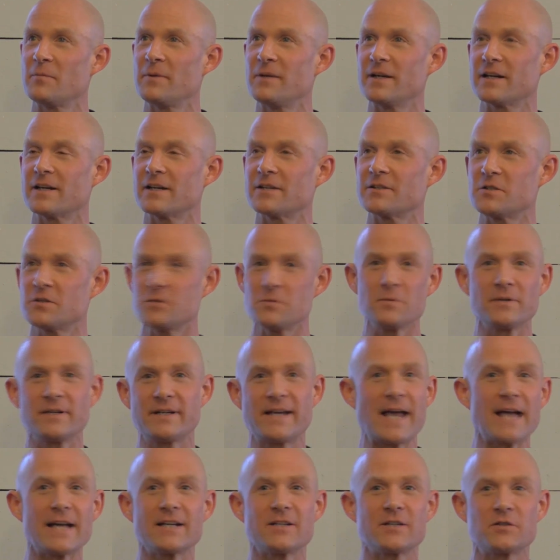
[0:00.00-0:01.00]
because you
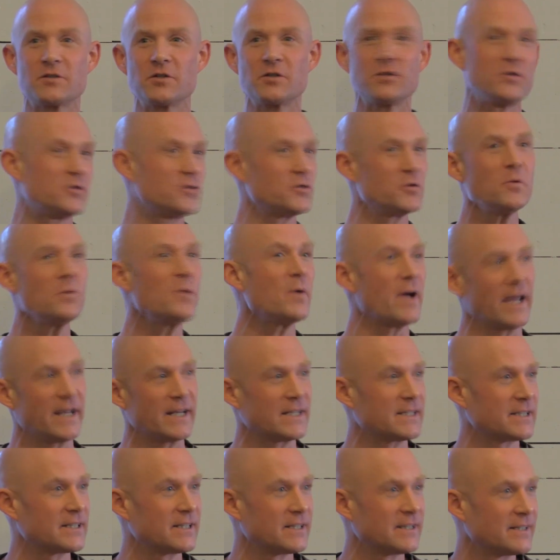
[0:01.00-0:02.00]
get to do
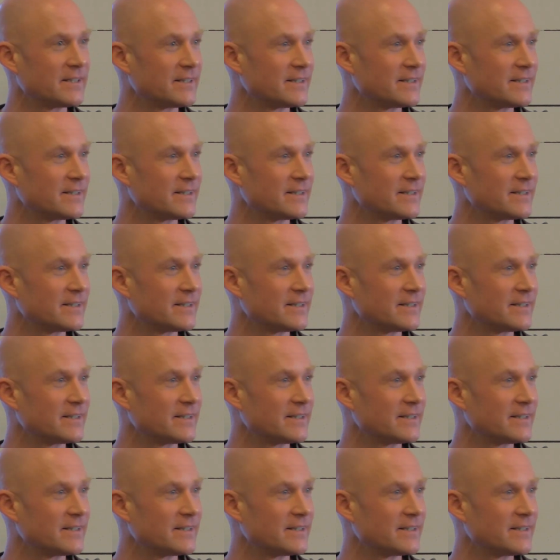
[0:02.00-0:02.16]
it.